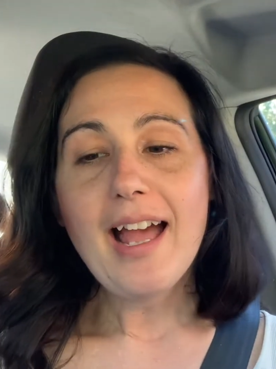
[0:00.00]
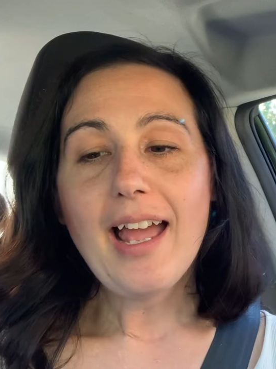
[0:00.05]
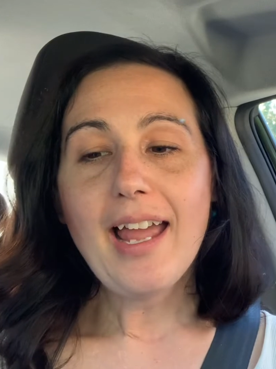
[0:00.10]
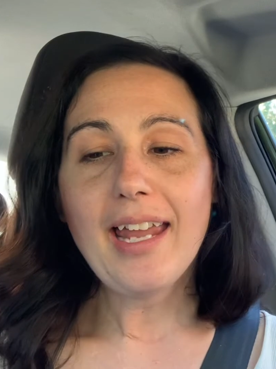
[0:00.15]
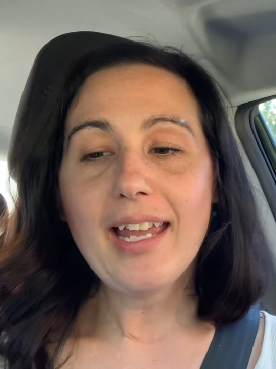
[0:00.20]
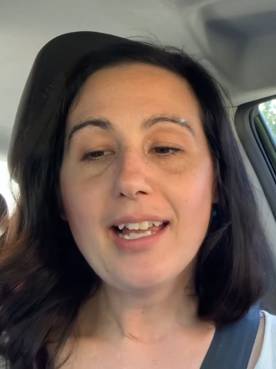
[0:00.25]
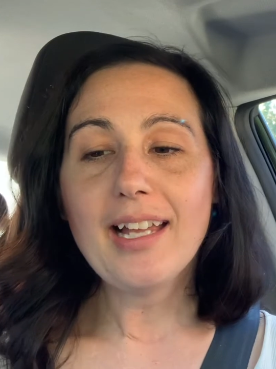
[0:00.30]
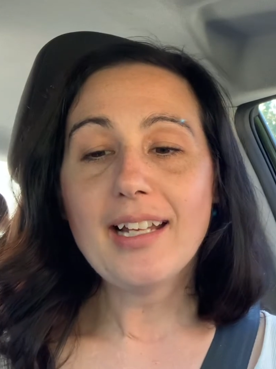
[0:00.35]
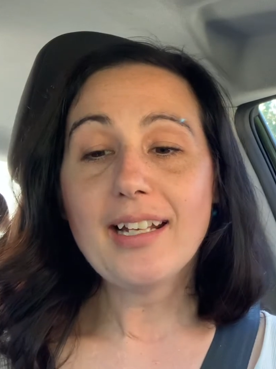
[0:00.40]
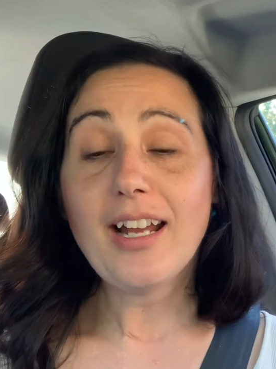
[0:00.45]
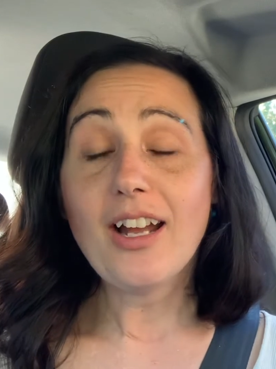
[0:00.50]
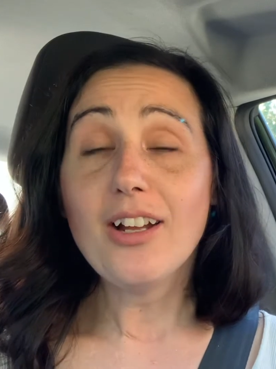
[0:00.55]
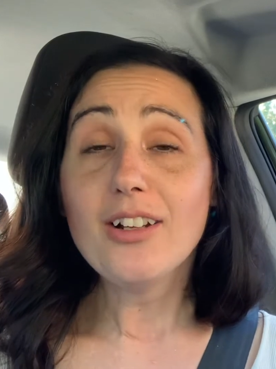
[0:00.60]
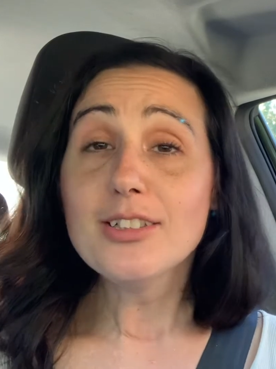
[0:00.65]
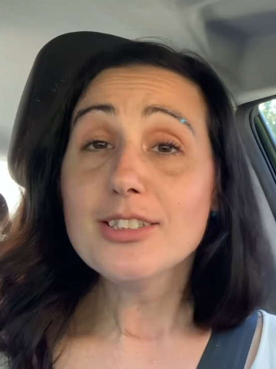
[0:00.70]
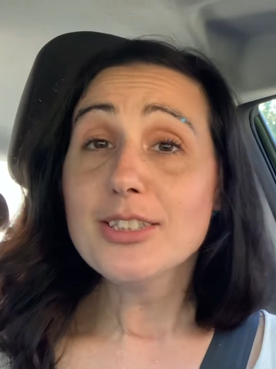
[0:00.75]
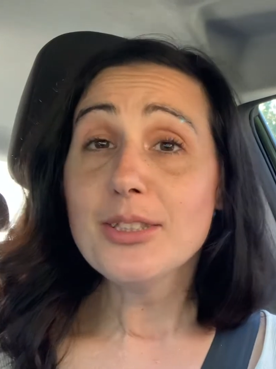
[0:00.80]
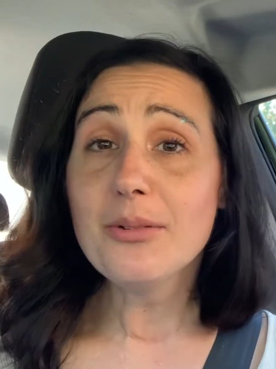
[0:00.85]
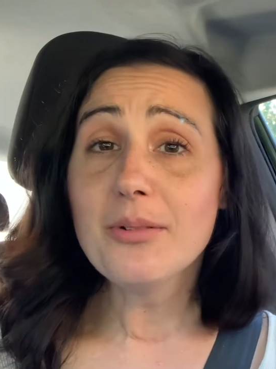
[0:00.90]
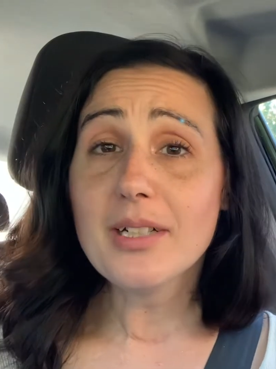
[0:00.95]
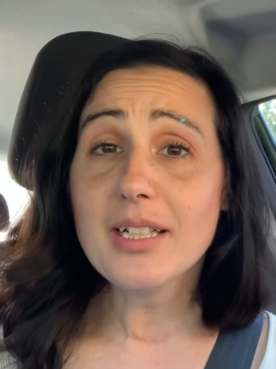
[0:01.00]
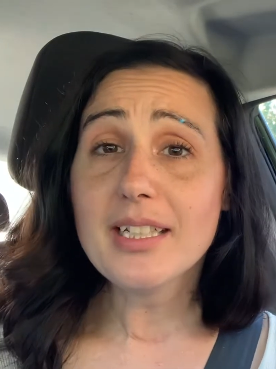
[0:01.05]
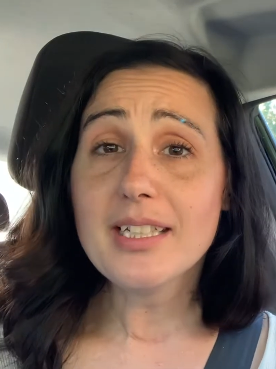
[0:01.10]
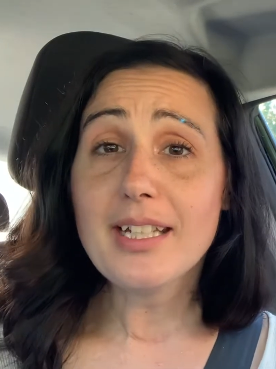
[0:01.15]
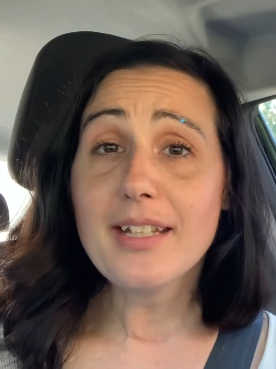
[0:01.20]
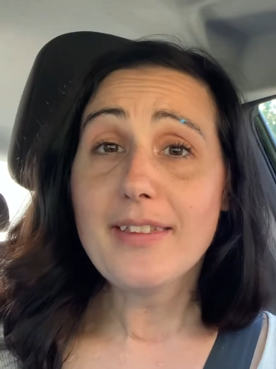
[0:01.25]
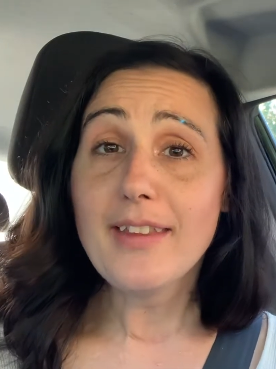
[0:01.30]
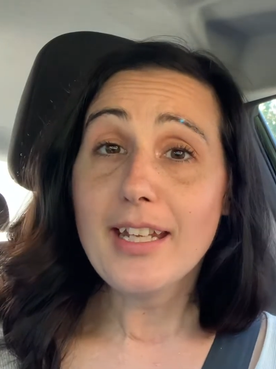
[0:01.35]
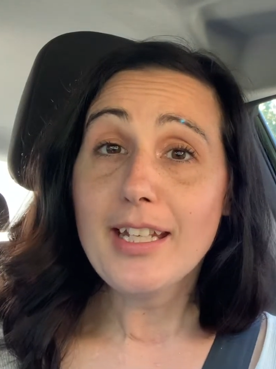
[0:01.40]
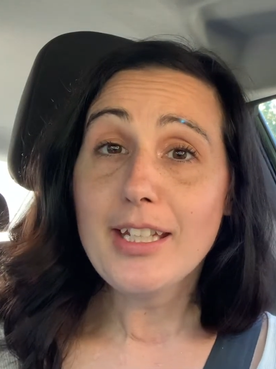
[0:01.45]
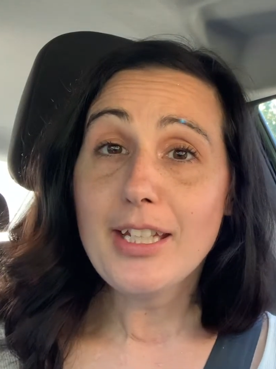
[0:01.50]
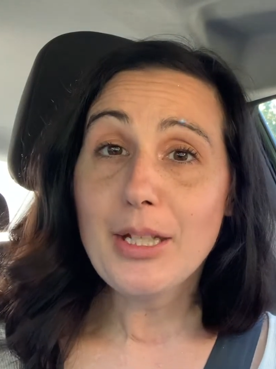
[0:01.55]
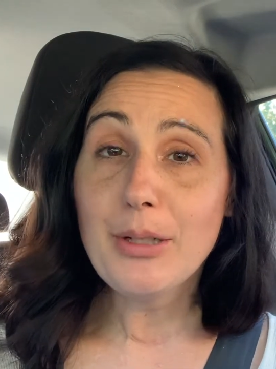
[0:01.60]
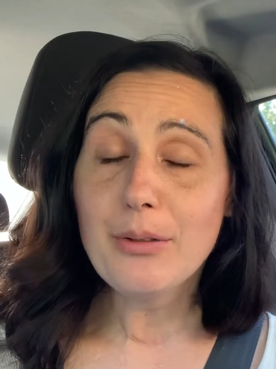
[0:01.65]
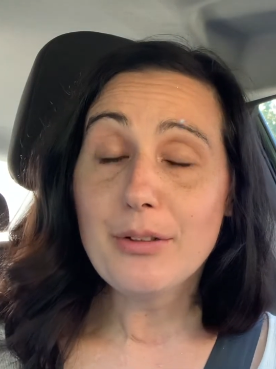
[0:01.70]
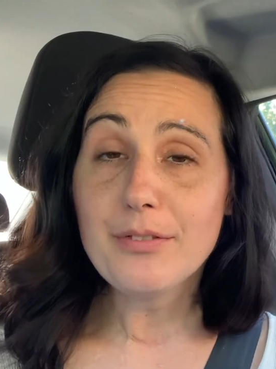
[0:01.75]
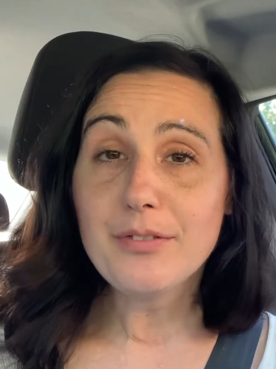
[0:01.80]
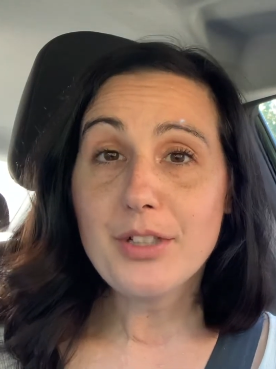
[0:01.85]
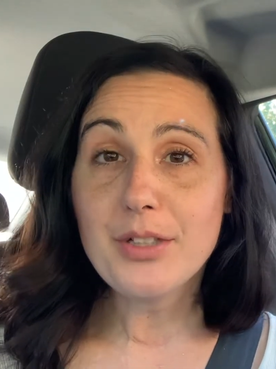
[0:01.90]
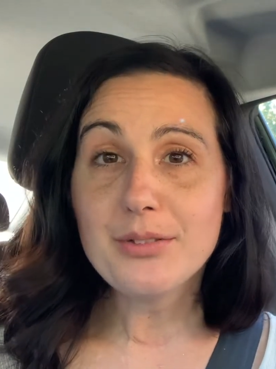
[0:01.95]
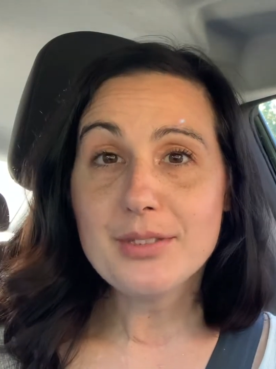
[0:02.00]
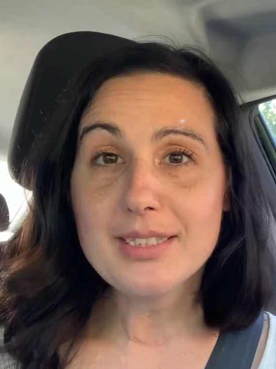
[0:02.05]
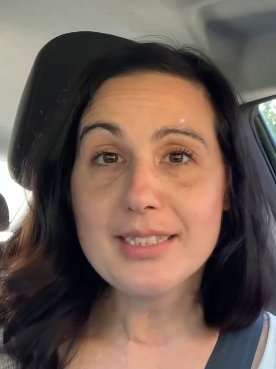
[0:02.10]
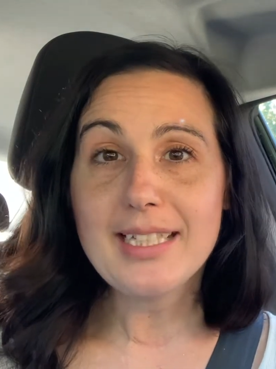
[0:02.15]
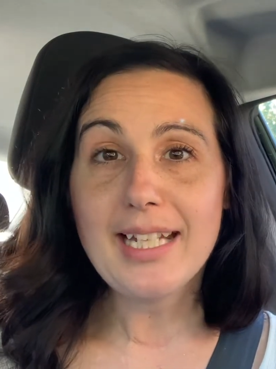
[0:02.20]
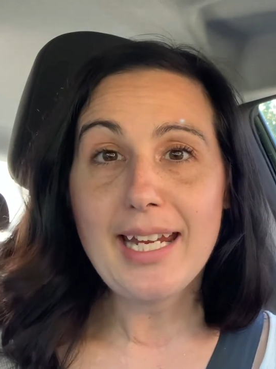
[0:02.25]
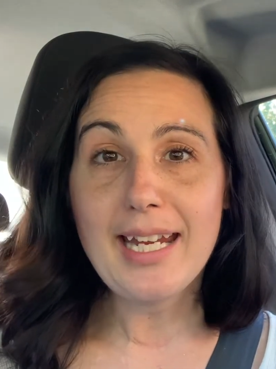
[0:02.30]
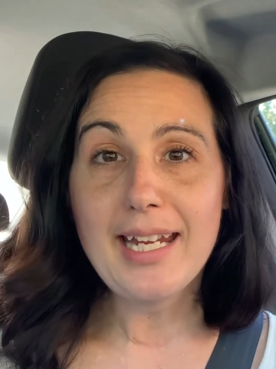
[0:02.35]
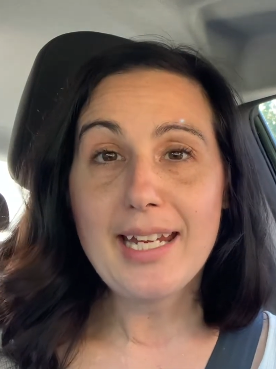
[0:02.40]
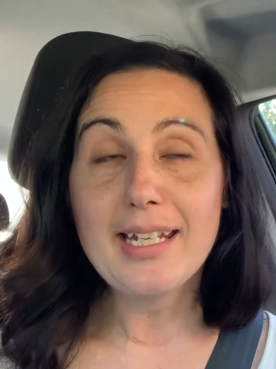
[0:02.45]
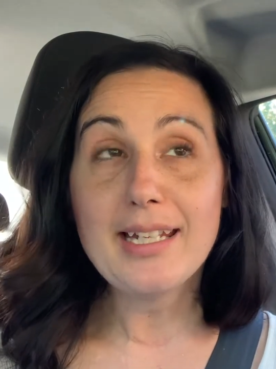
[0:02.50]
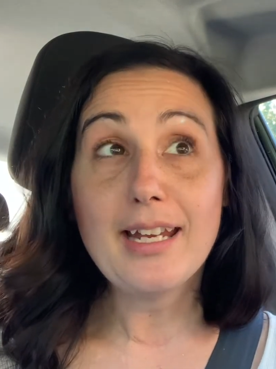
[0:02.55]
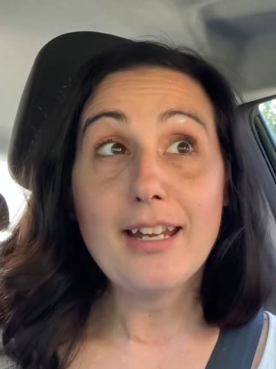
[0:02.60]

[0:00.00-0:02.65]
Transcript: And I also wanted to thank you if you stayed